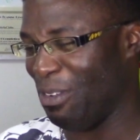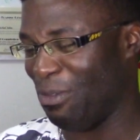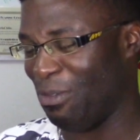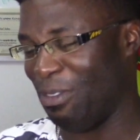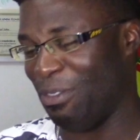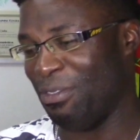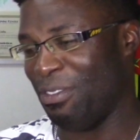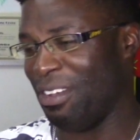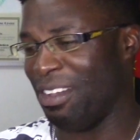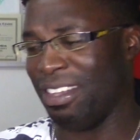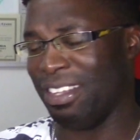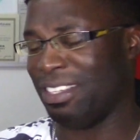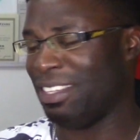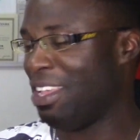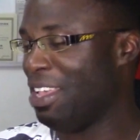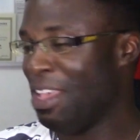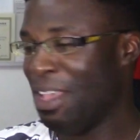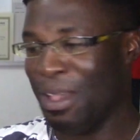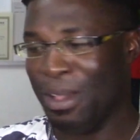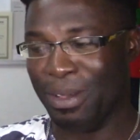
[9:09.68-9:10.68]
foot fungus.
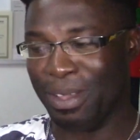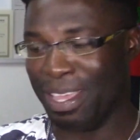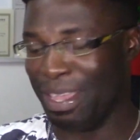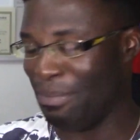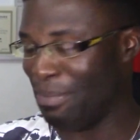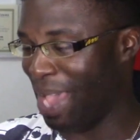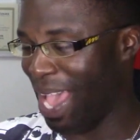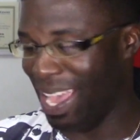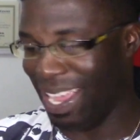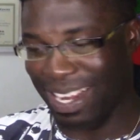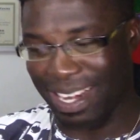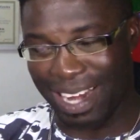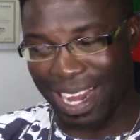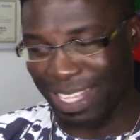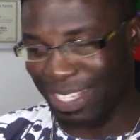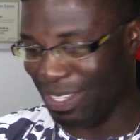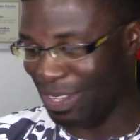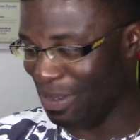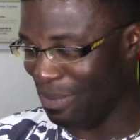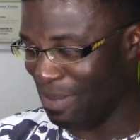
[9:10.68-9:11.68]
Okay, back. Let's go